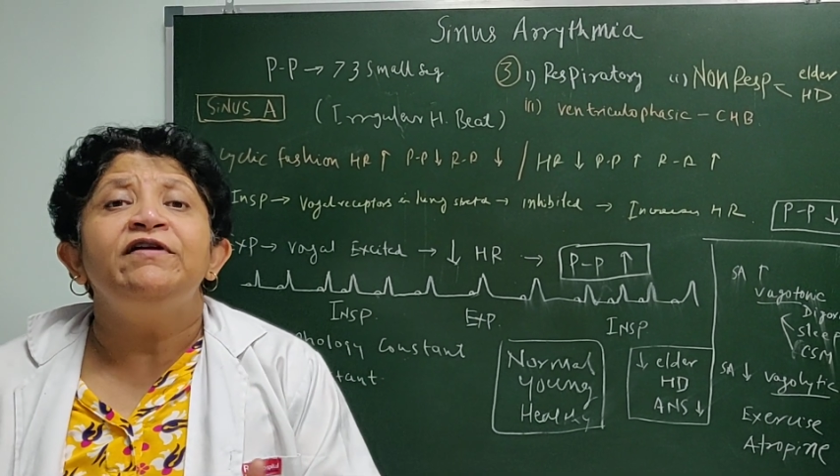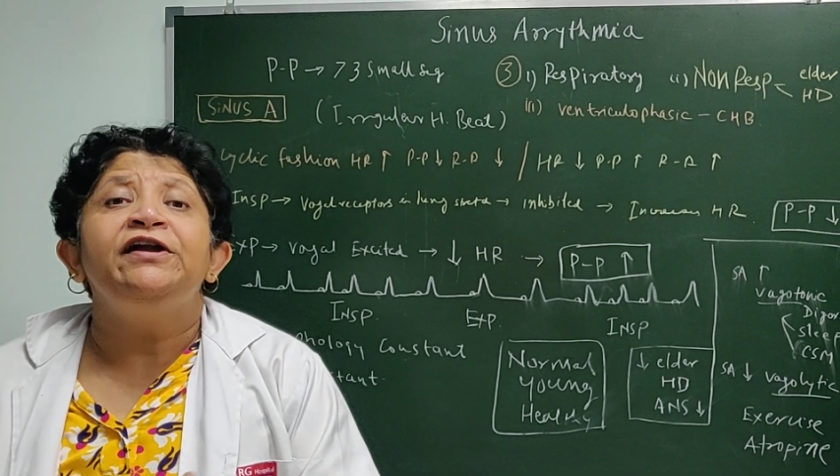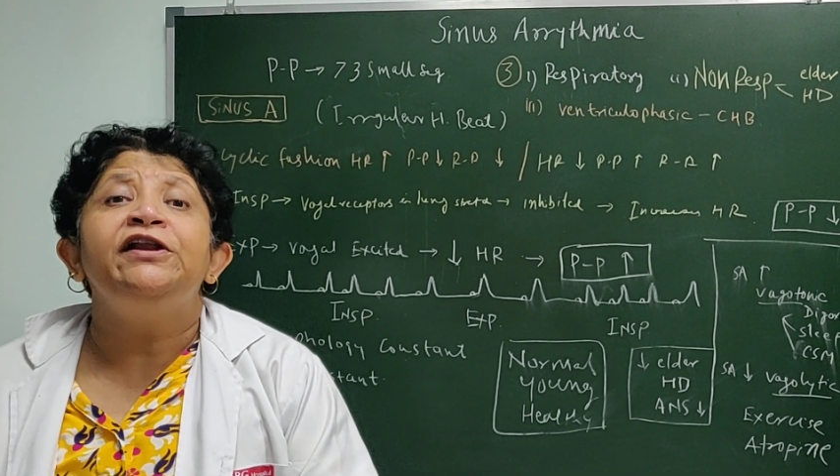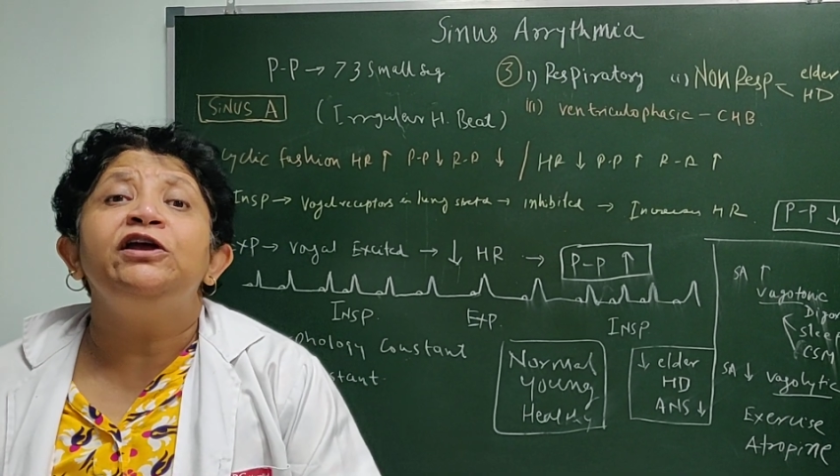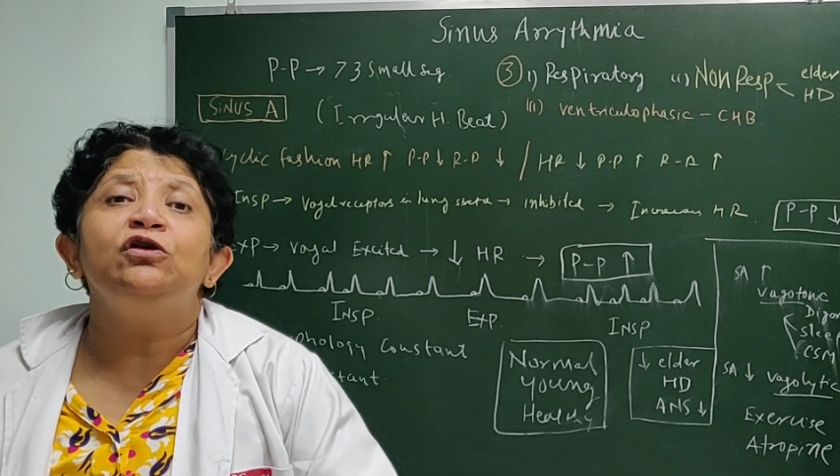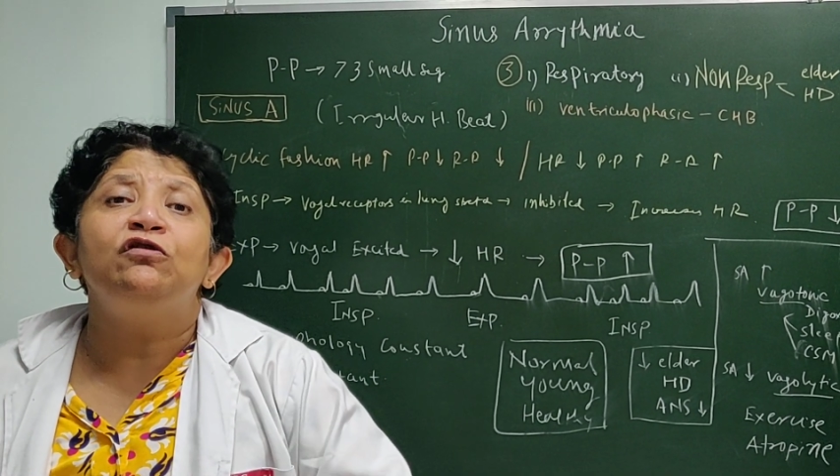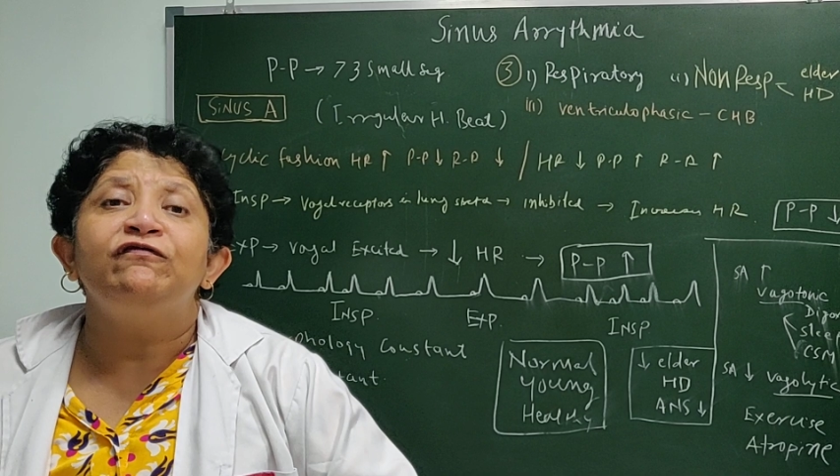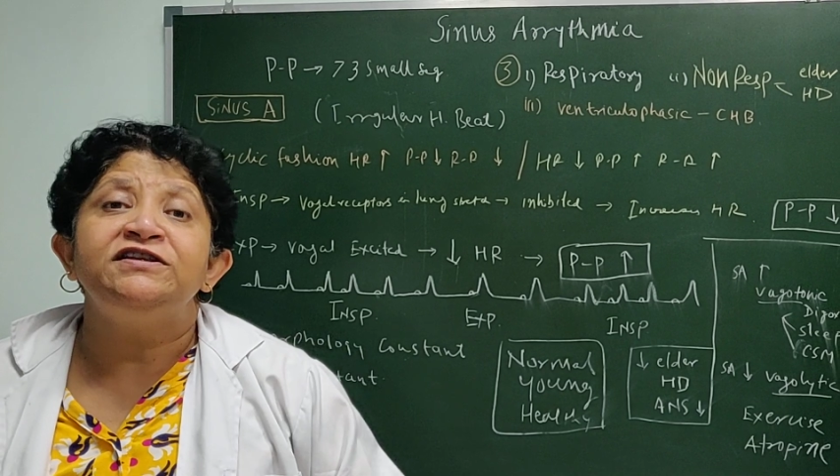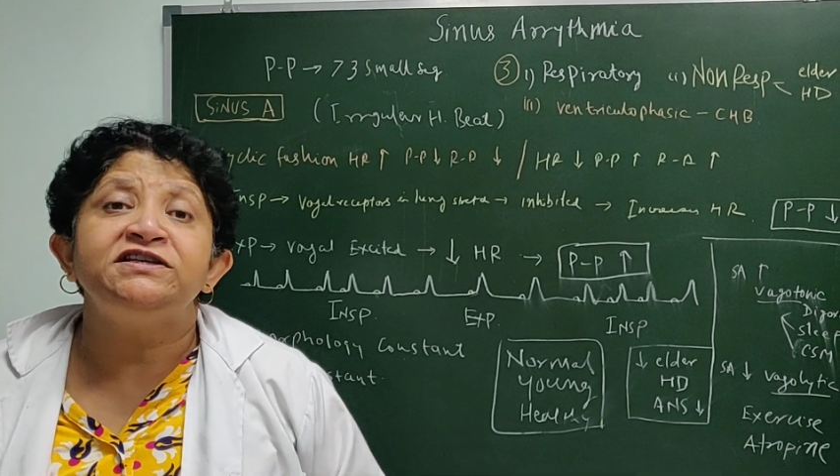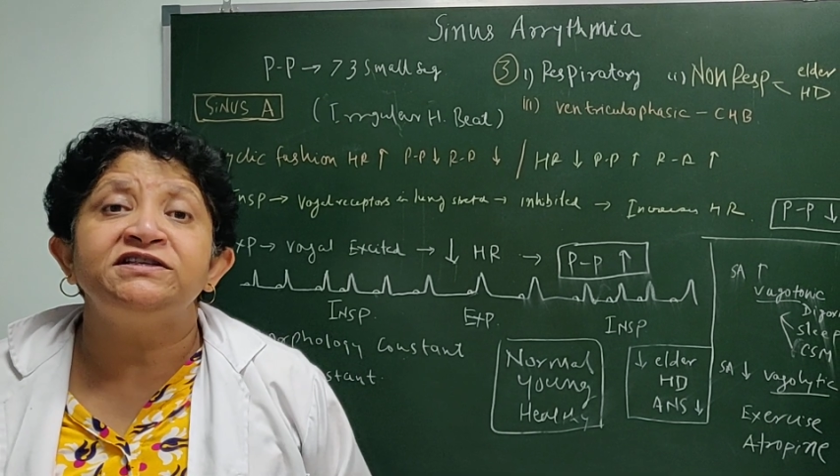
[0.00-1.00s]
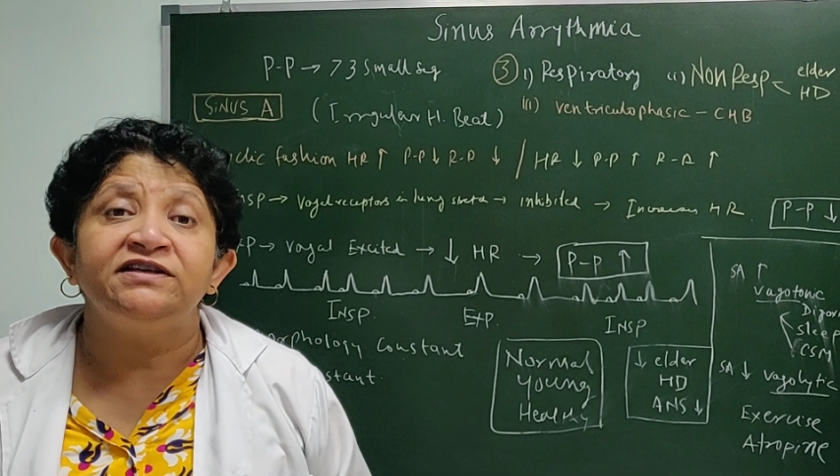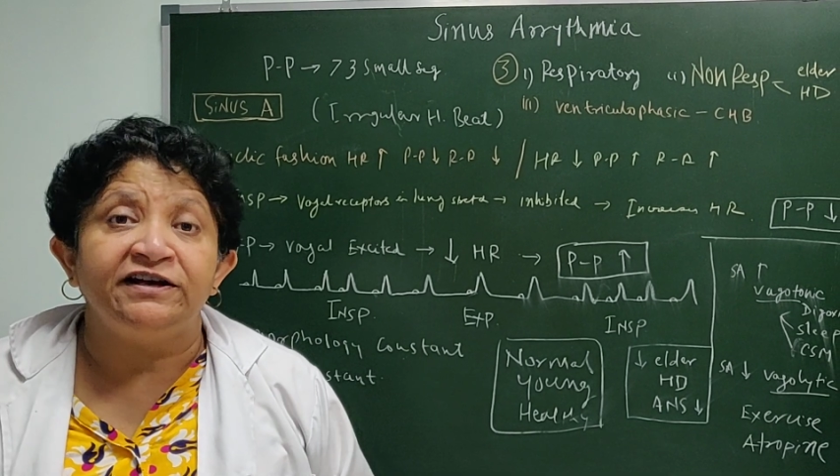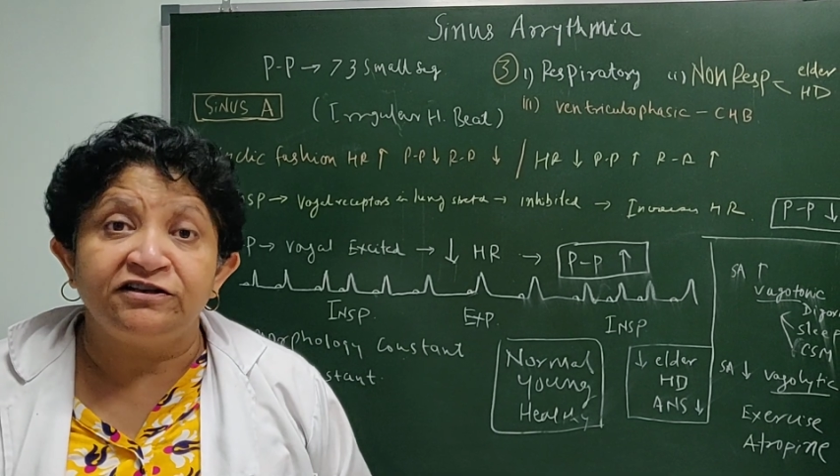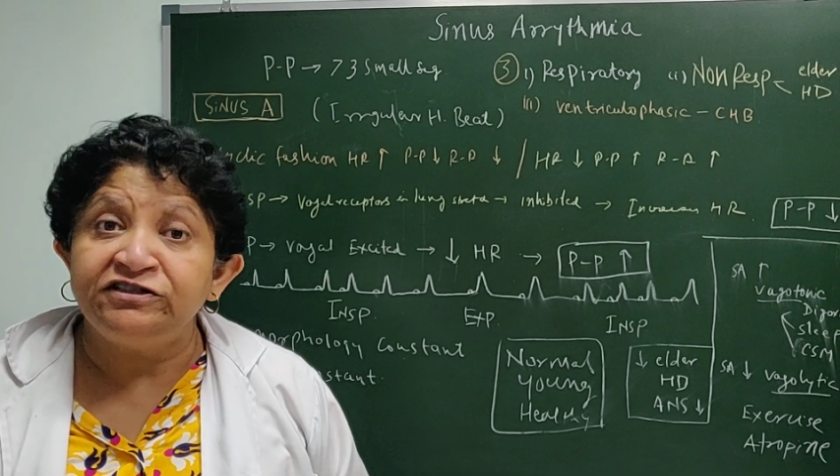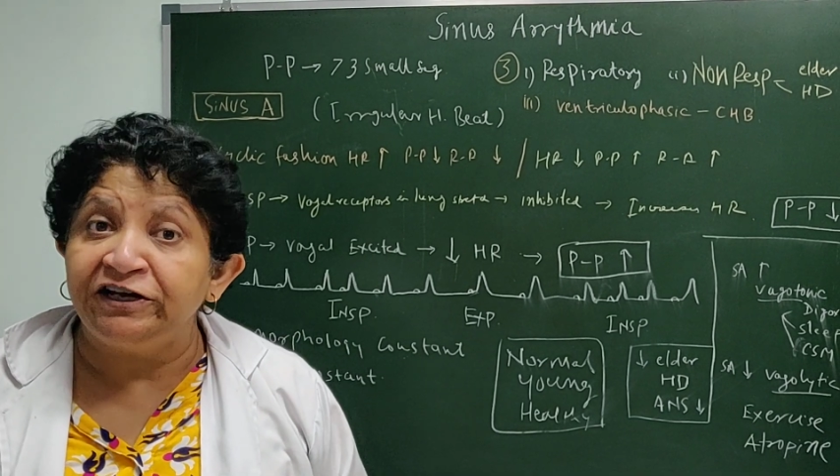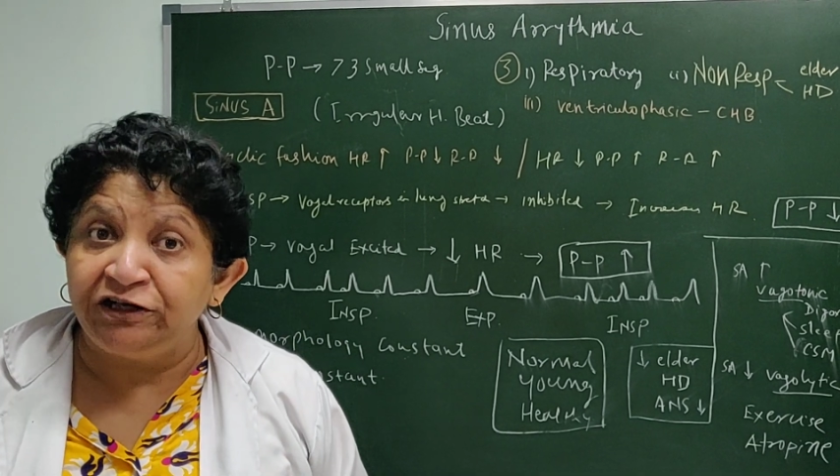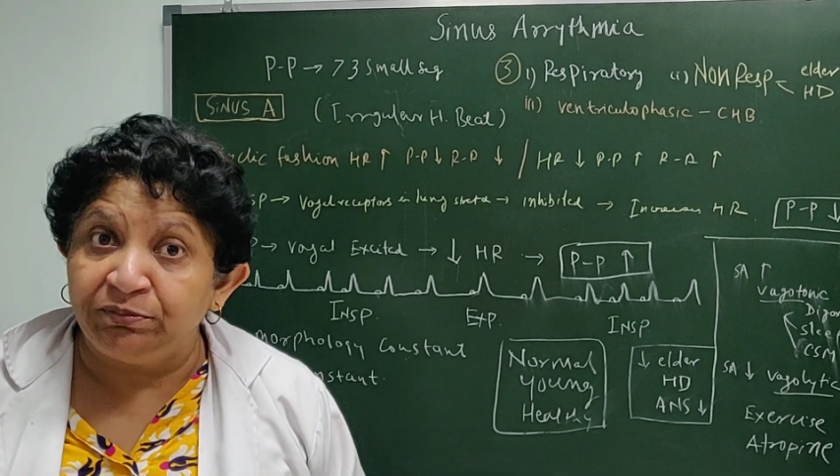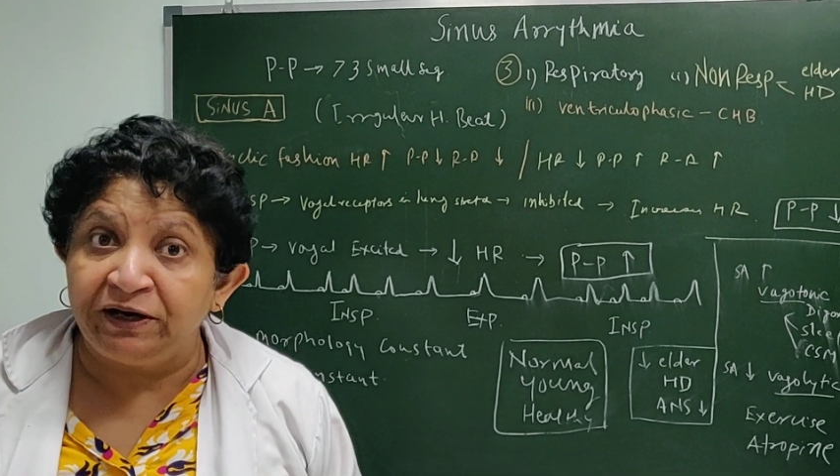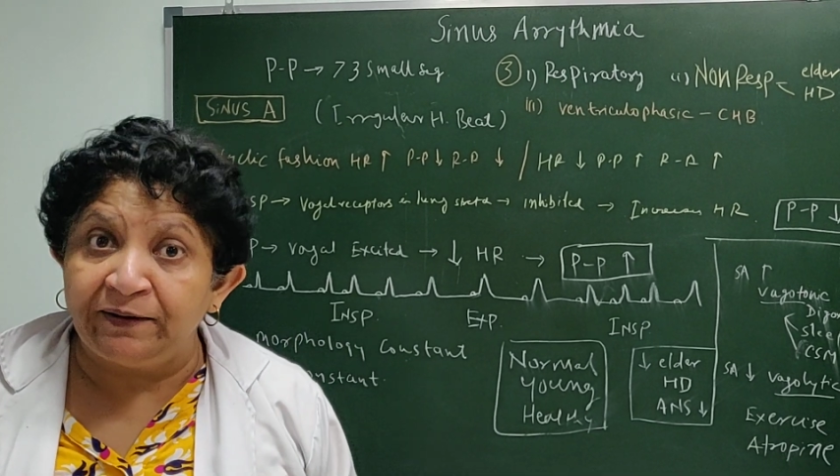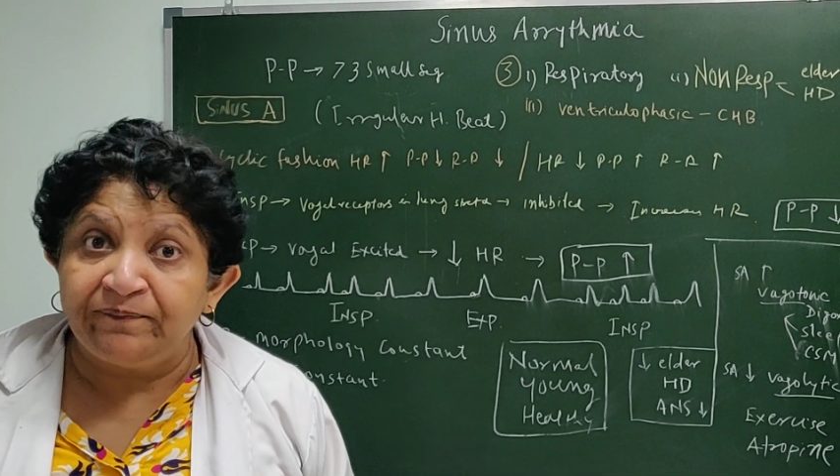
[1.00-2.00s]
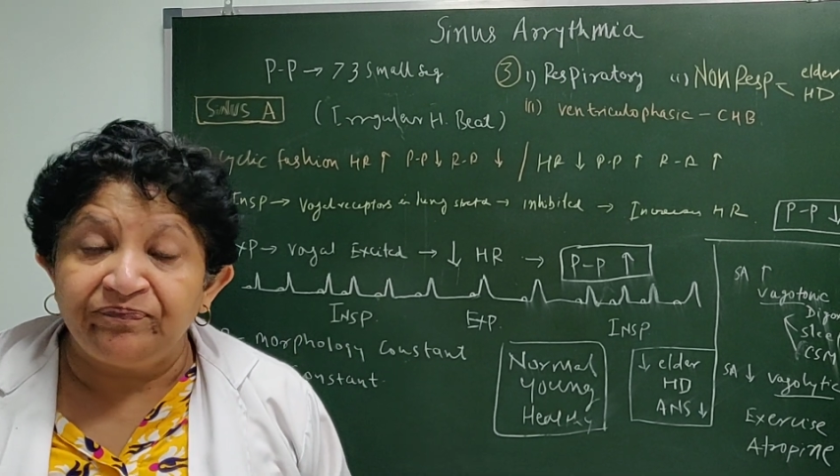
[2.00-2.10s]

ventriculophasic sinus arrhythmia.